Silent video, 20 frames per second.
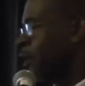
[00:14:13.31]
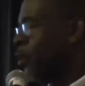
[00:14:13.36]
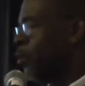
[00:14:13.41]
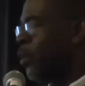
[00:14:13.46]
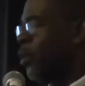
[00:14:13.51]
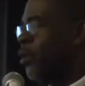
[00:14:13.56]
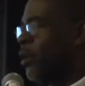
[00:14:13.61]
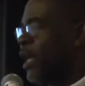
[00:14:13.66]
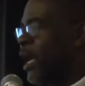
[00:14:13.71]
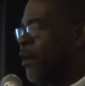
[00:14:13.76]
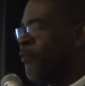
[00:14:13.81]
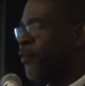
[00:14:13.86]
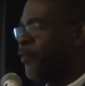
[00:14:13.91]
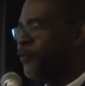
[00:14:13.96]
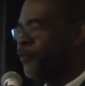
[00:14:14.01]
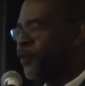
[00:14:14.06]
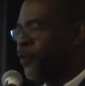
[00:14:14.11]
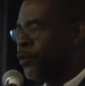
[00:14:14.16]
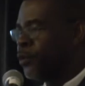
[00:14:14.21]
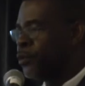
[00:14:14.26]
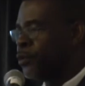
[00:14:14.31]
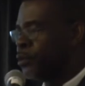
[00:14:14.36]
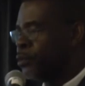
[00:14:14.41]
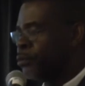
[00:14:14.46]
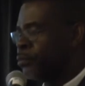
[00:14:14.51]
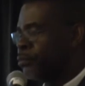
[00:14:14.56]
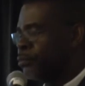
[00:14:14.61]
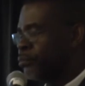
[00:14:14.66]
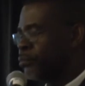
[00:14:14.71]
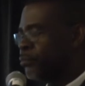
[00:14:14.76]
We only have a
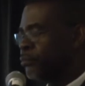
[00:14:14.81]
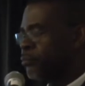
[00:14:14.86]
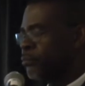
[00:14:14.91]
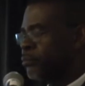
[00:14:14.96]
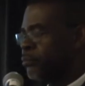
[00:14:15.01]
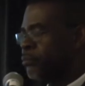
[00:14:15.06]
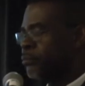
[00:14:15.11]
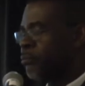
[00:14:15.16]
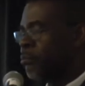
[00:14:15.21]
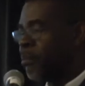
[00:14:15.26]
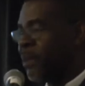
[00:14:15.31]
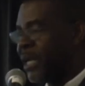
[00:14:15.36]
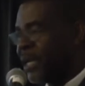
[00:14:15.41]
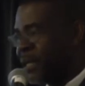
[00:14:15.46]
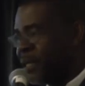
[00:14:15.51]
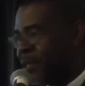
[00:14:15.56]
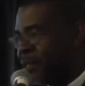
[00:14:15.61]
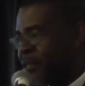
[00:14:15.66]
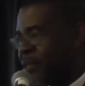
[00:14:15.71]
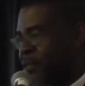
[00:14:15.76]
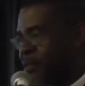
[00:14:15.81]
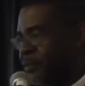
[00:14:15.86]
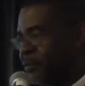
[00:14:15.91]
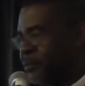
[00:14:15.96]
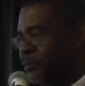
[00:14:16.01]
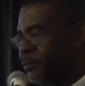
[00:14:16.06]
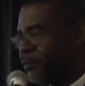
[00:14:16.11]
few males,